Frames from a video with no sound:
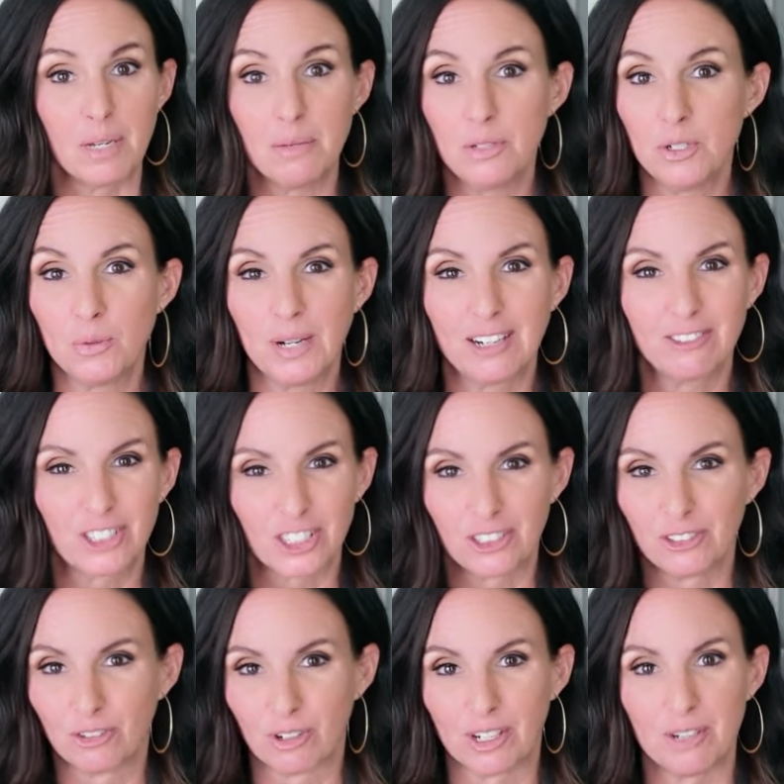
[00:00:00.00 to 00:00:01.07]
Maybe you have
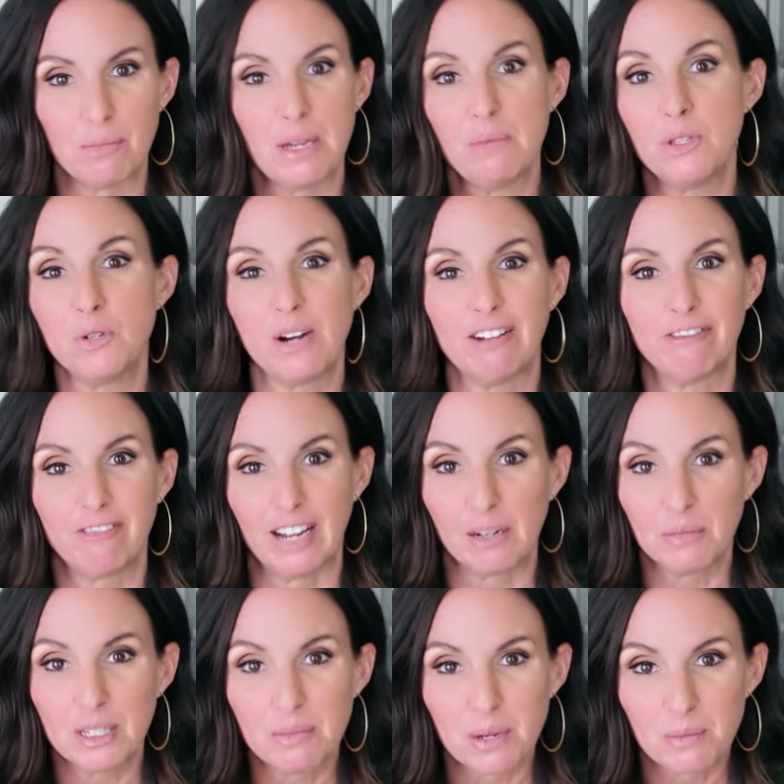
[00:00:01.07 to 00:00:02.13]
children. Maybe you have
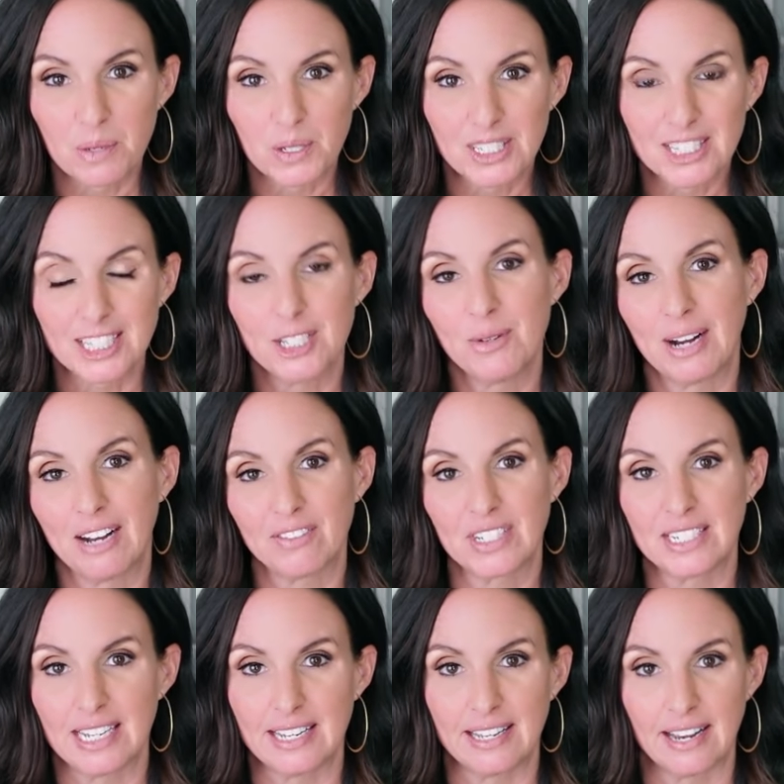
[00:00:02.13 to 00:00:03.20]
family members that you have to
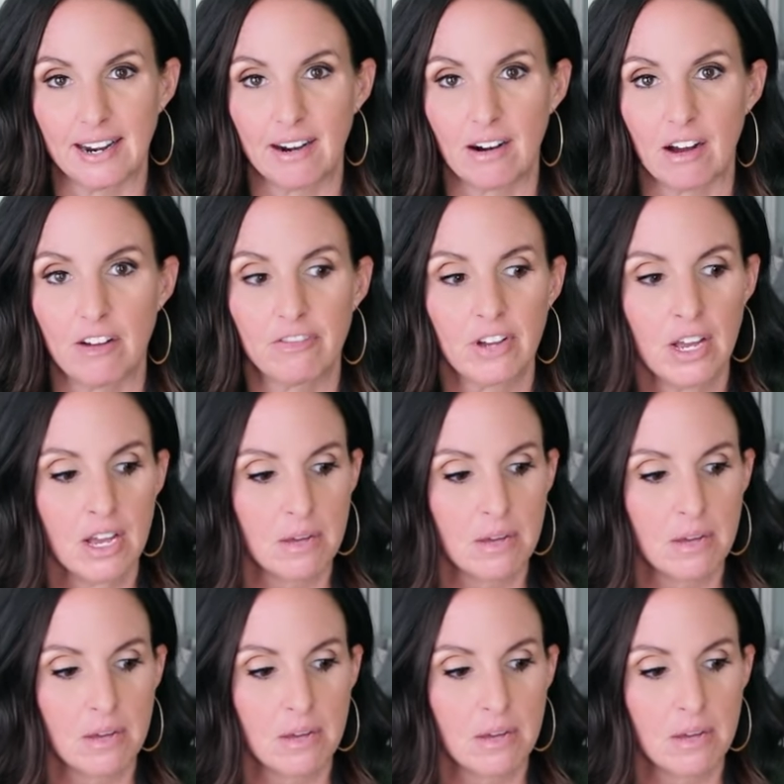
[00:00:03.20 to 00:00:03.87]
take care of.